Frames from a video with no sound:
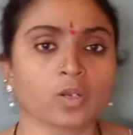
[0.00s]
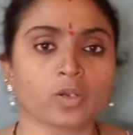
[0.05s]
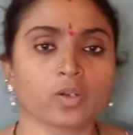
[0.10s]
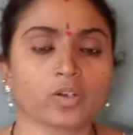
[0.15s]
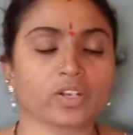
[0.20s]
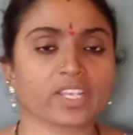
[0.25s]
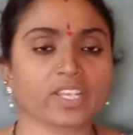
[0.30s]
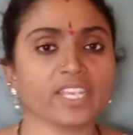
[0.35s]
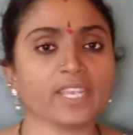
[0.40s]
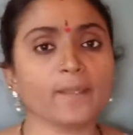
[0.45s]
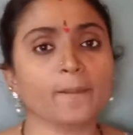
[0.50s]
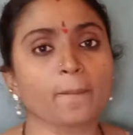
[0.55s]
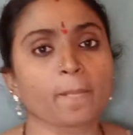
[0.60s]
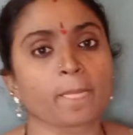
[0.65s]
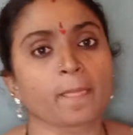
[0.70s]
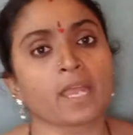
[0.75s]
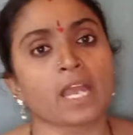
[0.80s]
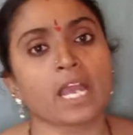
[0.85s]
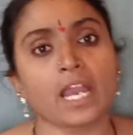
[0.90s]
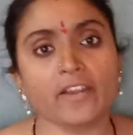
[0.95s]
Okay,
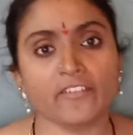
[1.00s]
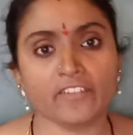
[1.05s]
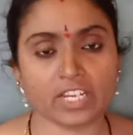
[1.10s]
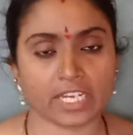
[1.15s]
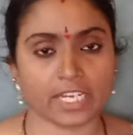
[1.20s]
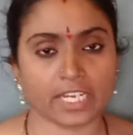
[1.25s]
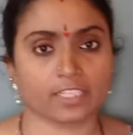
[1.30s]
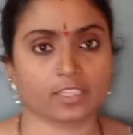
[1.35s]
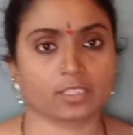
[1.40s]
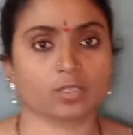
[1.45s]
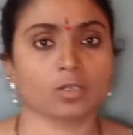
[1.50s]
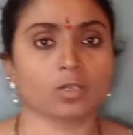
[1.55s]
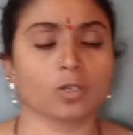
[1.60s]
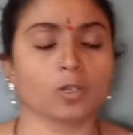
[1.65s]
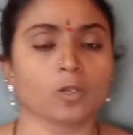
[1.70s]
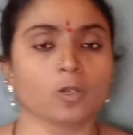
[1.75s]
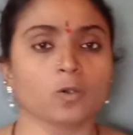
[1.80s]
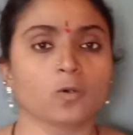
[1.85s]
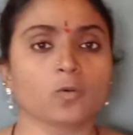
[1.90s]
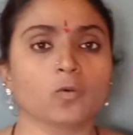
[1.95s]
our earth.
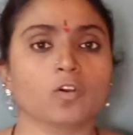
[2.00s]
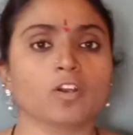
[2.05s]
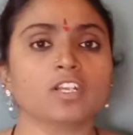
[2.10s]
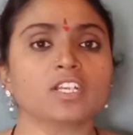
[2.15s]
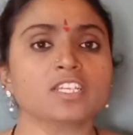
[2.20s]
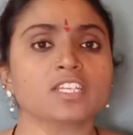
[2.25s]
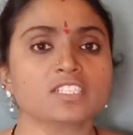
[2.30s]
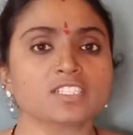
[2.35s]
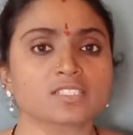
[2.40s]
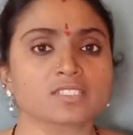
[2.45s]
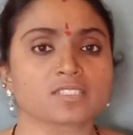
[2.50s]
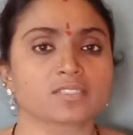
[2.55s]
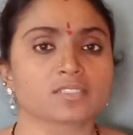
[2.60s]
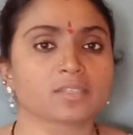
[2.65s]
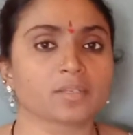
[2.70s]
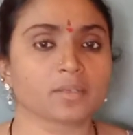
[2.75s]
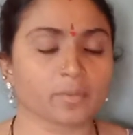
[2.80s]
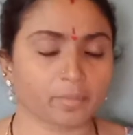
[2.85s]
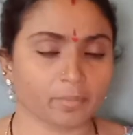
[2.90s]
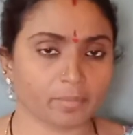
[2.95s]
What is
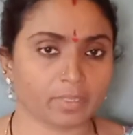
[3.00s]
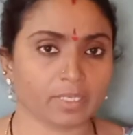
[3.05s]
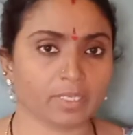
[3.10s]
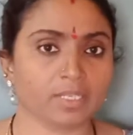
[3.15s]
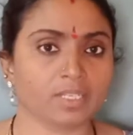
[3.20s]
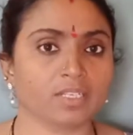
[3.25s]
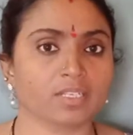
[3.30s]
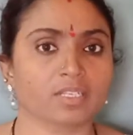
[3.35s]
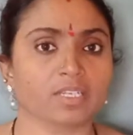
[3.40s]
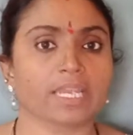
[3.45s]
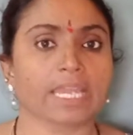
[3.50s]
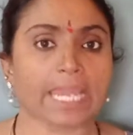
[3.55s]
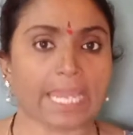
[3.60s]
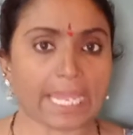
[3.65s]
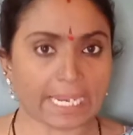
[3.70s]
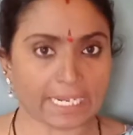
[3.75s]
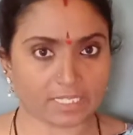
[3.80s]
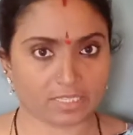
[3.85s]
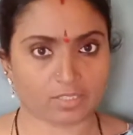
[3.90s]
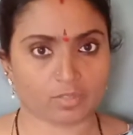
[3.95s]
mean
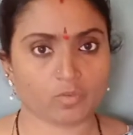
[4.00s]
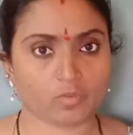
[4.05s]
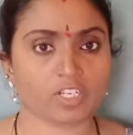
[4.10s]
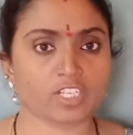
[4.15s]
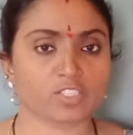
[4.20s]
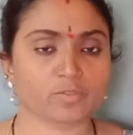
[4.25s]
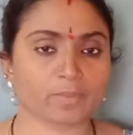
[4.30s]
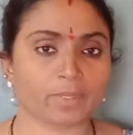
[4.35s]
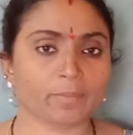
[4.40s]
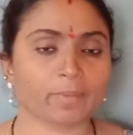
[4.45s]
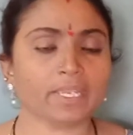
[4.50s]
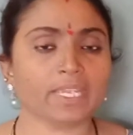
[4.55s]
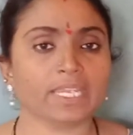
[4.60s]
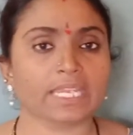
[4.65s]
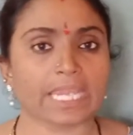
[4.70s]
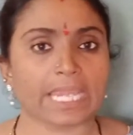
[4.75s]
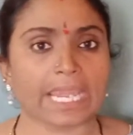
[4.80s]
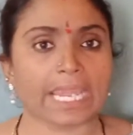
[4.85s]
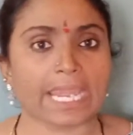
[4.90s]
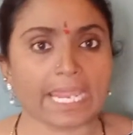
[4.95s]
earth? What is mean by
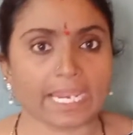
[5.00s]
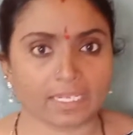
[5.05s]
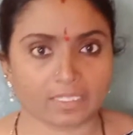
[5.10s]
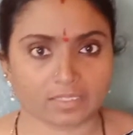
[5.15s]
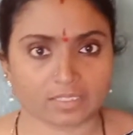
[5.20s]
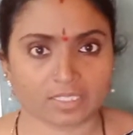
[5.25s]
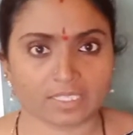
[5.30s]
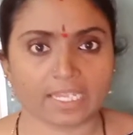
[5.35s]
earth?